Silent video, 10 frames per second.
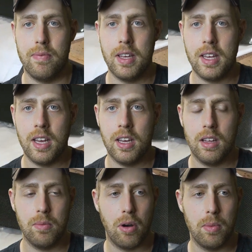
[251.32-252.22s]
thinking
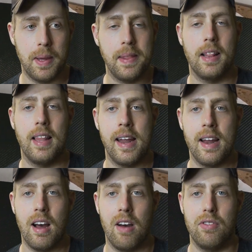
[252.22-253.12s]
probably in the later
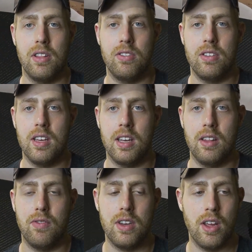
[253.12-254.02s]
half of this year, the
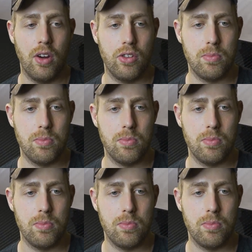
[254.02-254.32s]
videos